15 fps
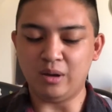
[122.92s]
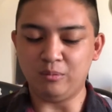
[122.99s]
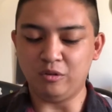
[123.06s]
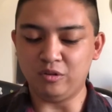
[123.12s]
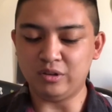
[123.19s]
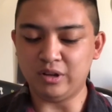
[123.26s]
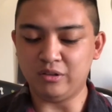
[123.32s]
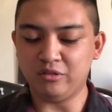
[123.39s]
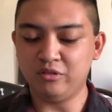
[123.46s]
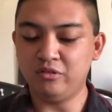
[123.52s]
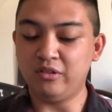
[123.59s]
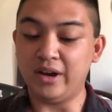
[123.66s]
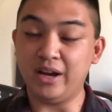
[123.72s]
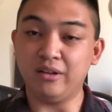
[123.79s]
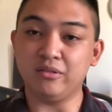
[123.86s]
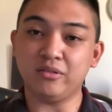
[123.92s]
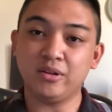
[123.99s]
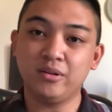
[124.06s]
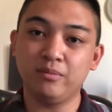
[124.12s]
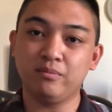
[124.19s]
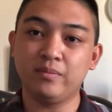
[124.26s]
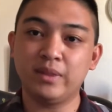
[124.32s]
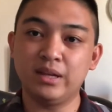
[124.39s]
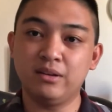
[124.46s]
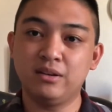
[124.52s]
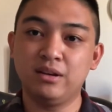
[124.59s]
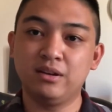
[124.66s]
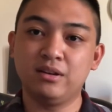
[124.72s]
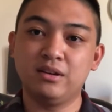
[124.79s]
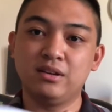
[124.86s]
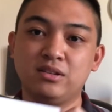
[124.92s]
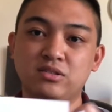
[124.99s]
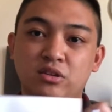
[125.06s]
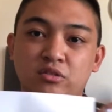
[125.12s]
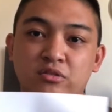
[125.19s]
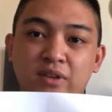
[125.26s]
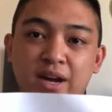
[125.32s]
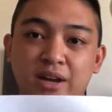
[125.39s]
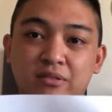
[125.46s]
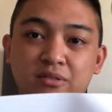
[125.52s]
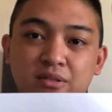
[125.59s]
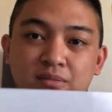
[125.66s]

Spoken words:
wrote down 5. So 5.